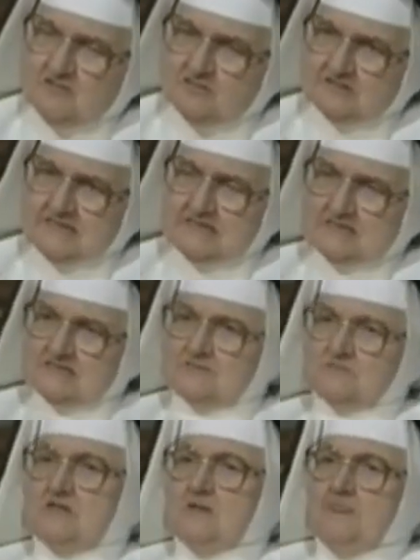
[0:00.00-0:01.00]
Old
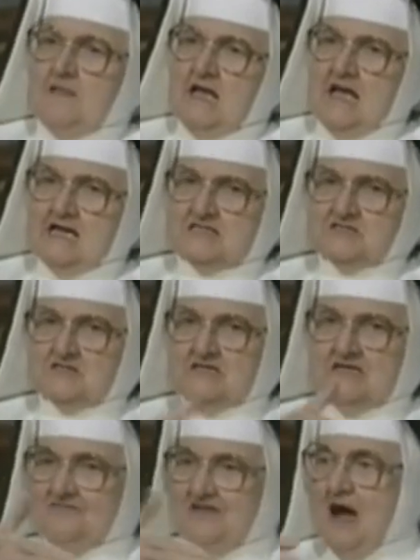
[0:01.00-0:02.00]
Testament had to
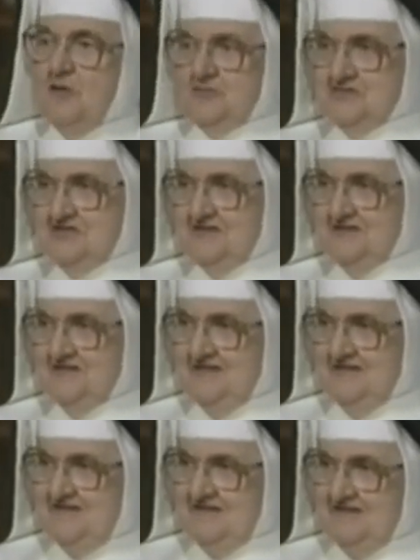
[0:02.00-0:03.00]
live out
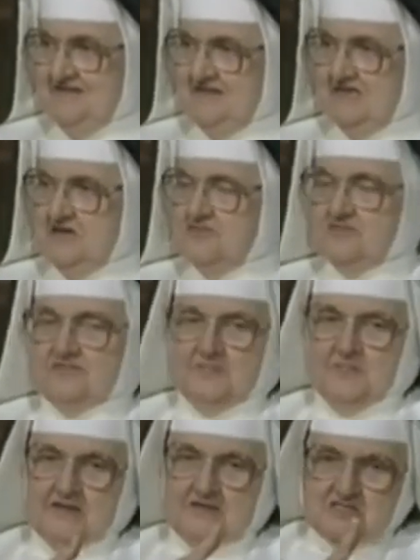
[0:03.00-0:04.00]
either the
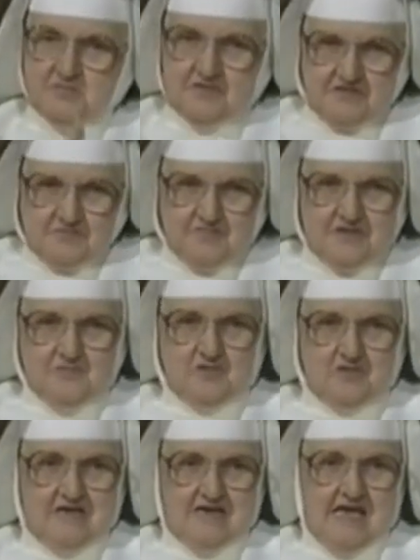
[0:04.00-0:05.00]
punishment that people were
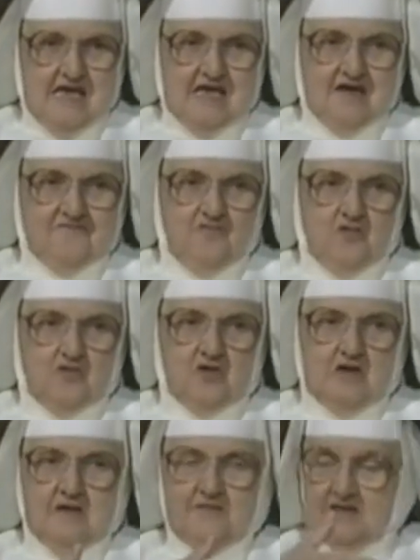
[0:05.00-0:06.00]
going to have or
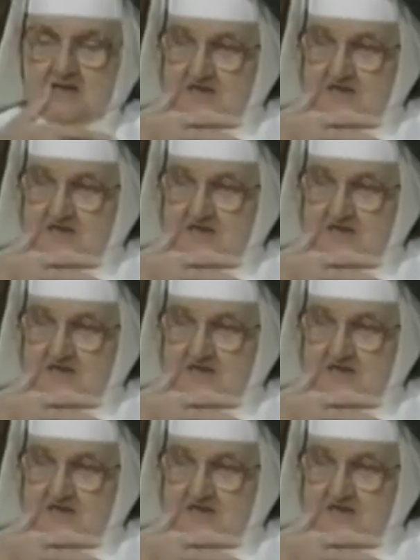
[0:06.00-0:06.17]
they